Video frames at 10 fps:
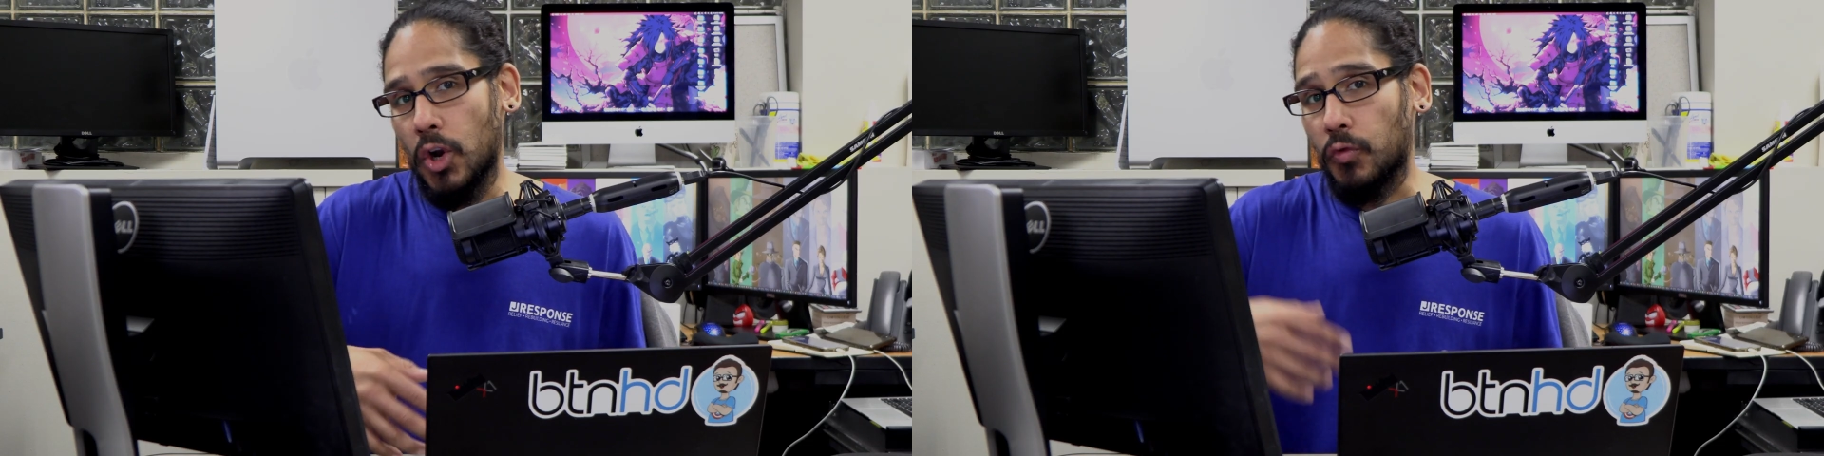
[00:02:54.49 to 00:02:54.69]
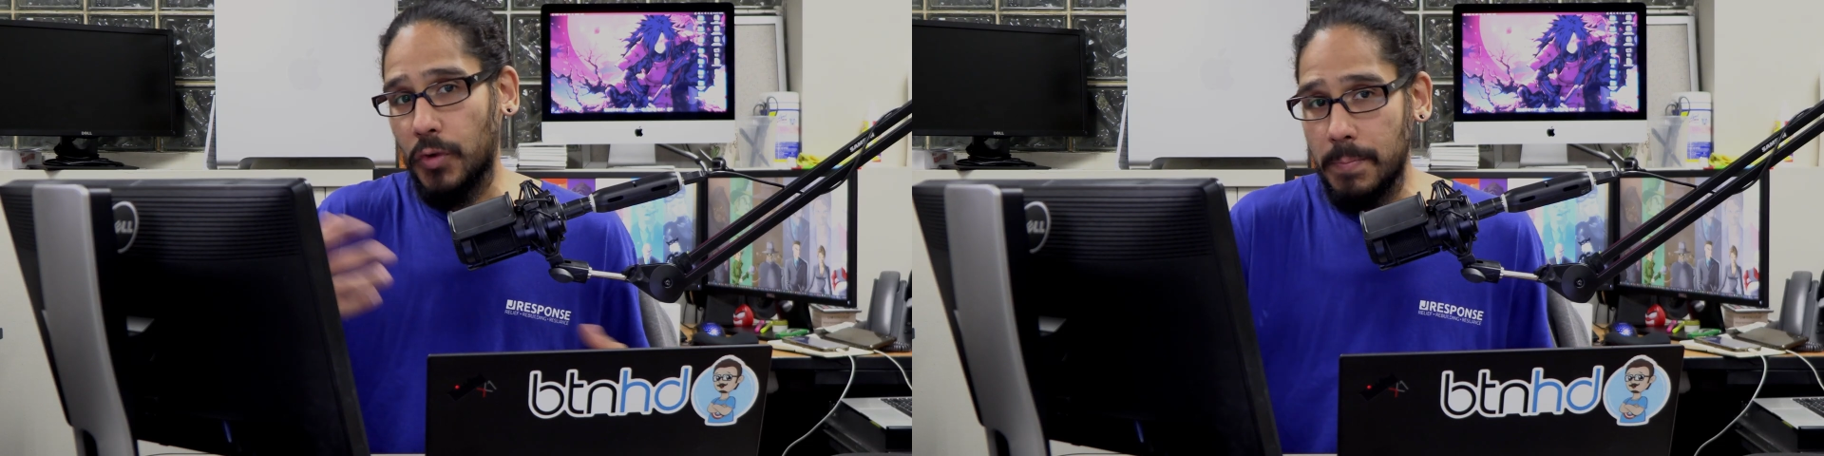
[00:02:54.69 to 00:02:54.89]

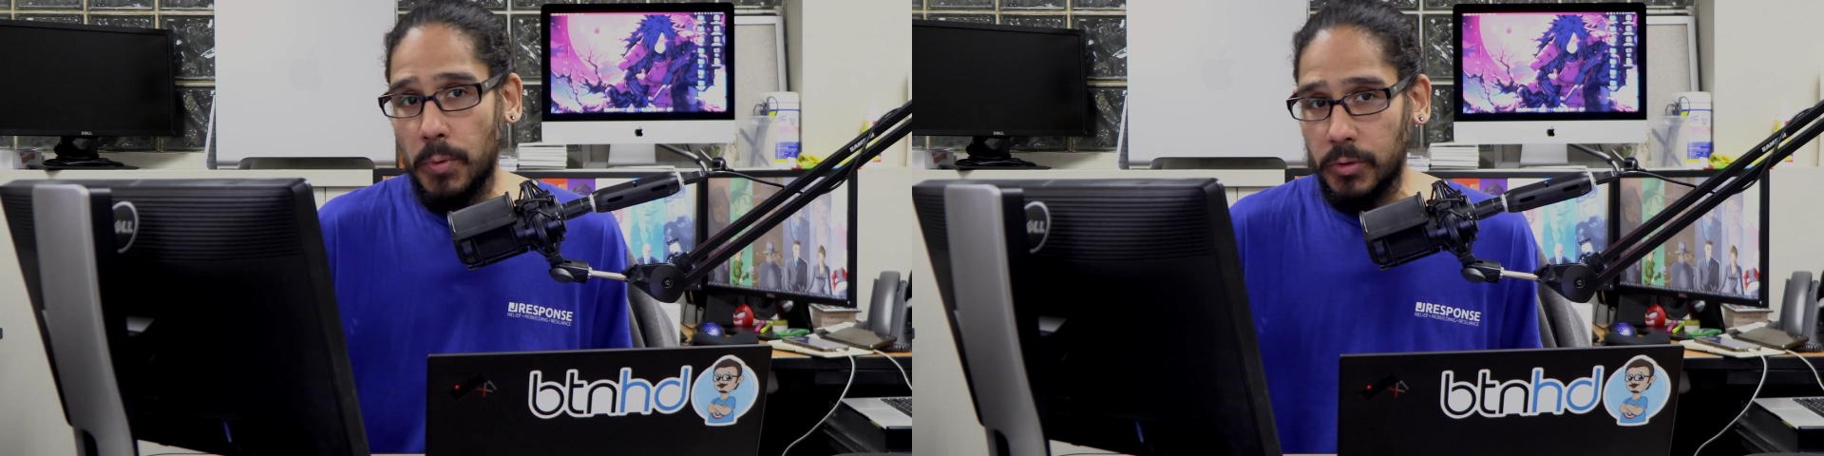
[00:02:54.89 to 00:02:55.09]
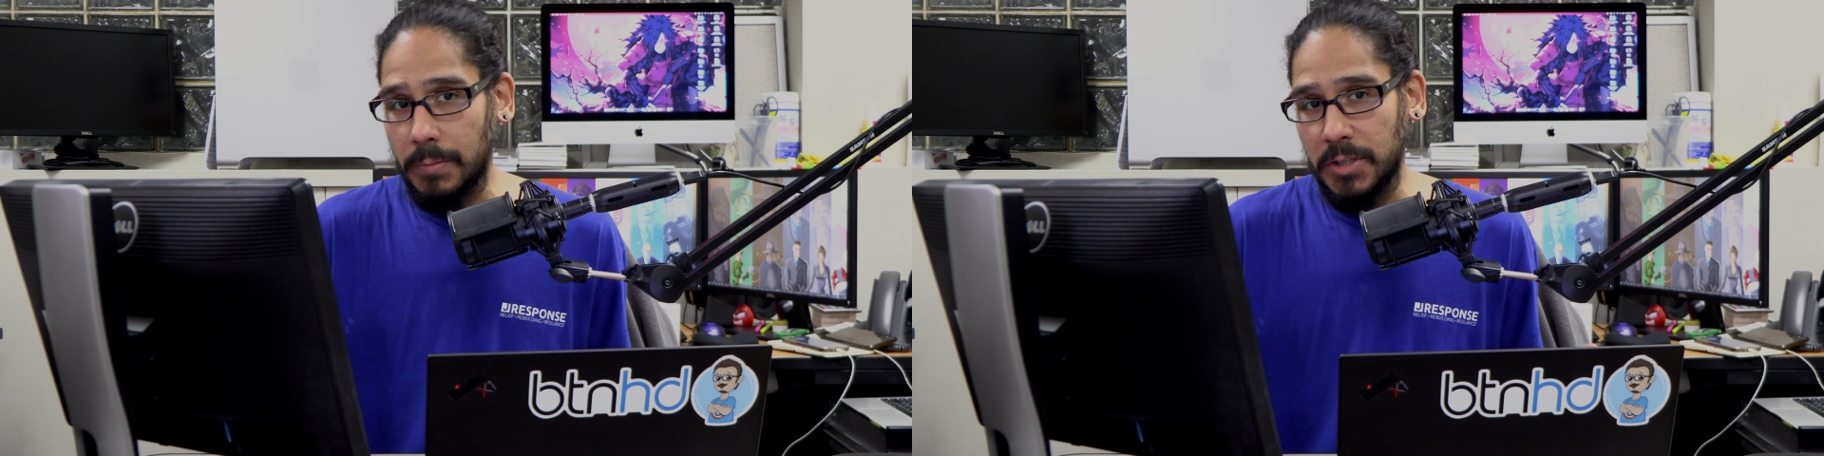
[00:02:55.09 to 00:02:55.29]
or
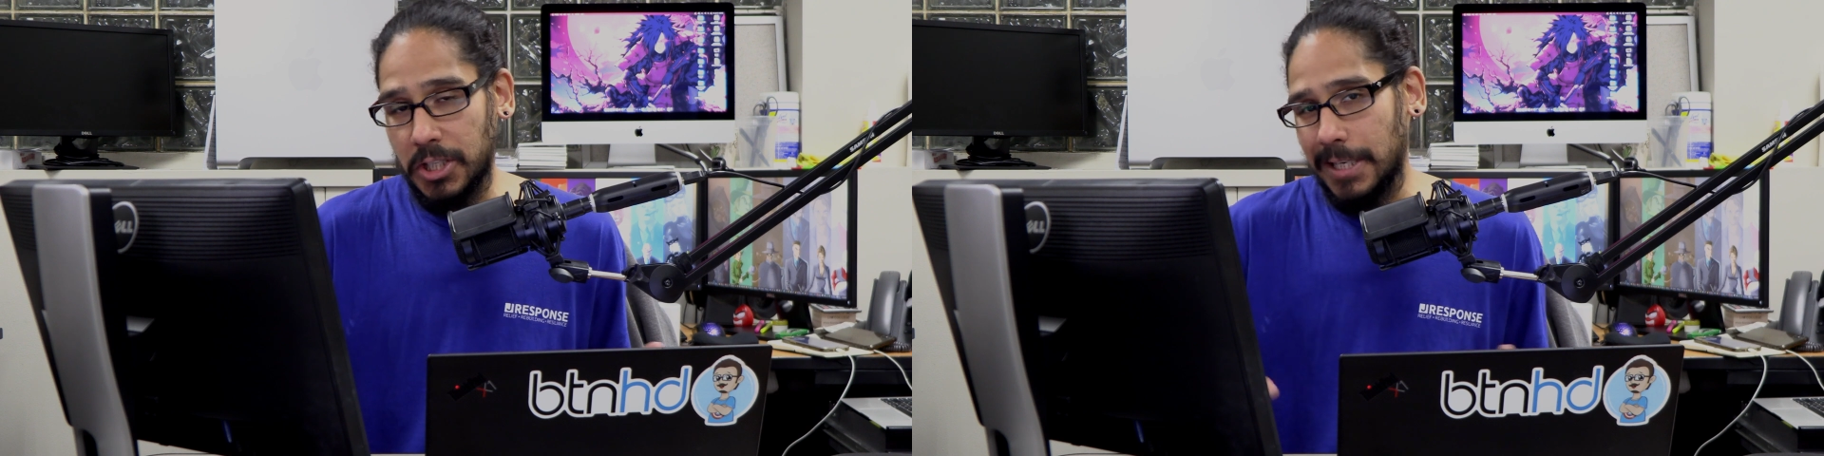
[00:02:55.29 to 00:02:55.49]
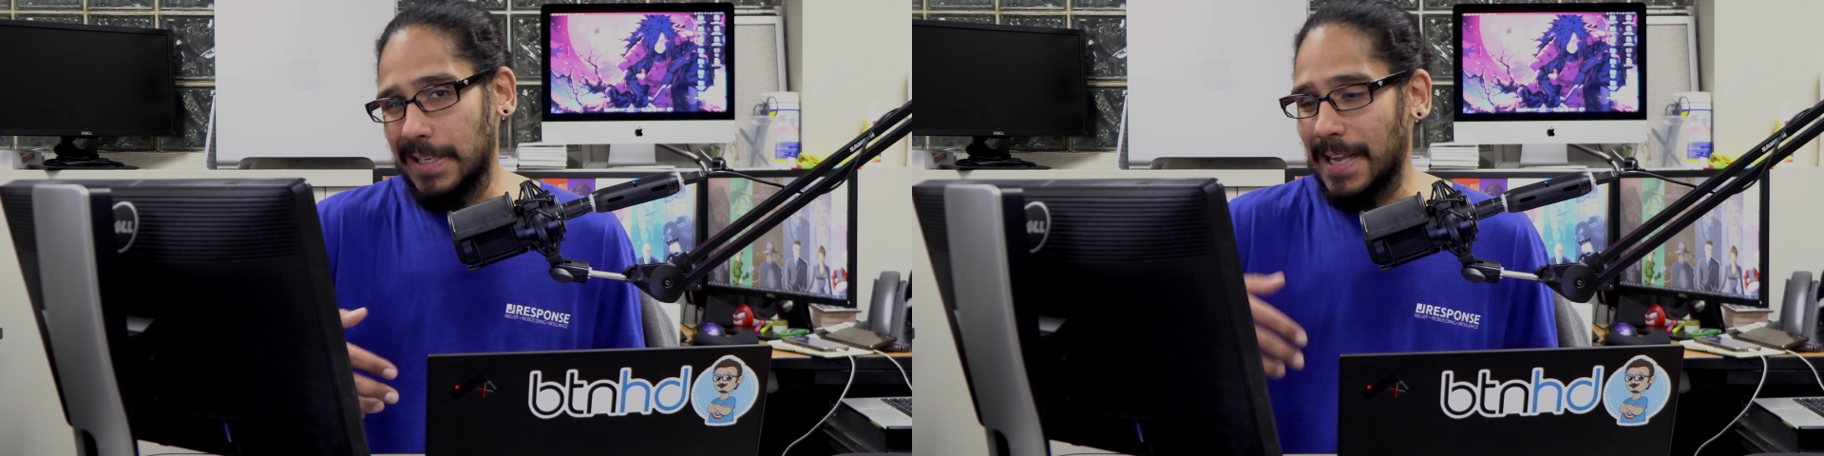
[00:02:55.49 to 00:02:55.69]
reboot the
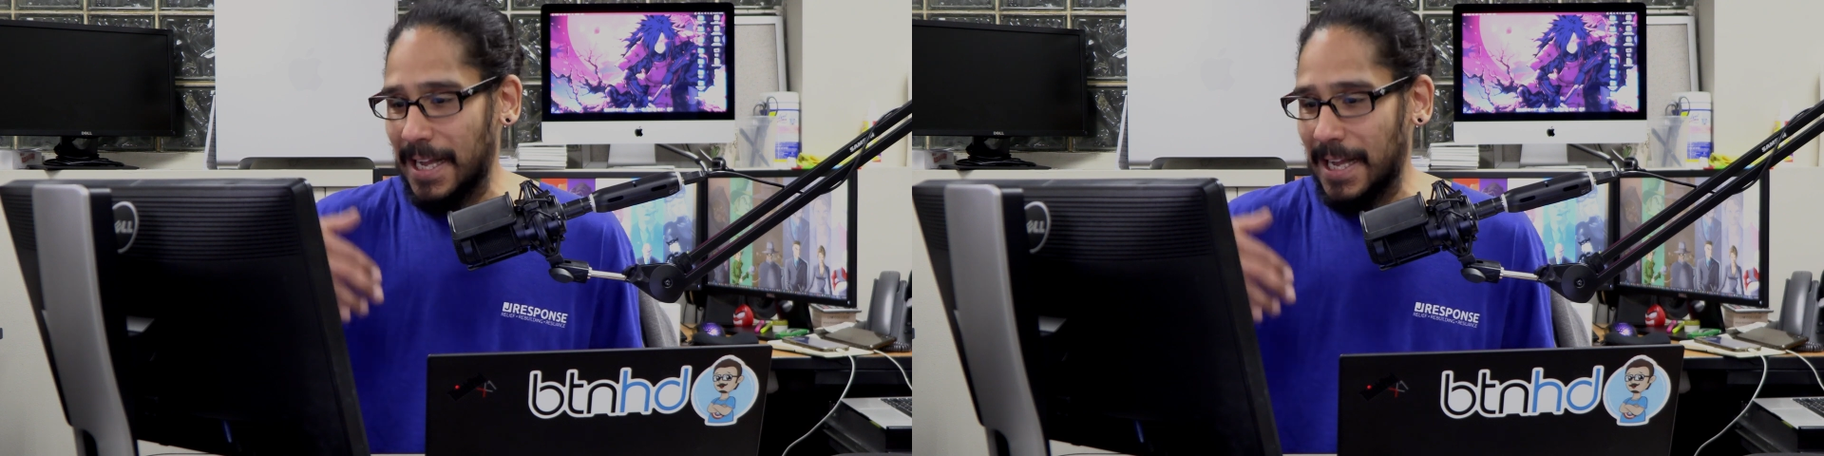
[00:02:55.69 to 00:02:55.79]
machine,